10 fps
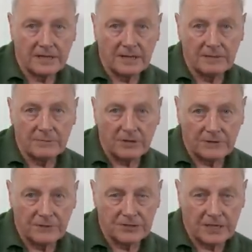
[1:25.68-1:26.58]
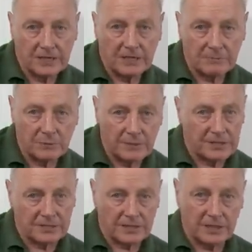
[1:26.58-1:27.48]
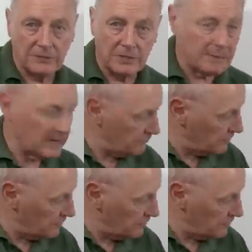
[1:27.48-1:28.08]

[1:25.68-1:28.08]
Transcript: on a visit a couple of weeks ago about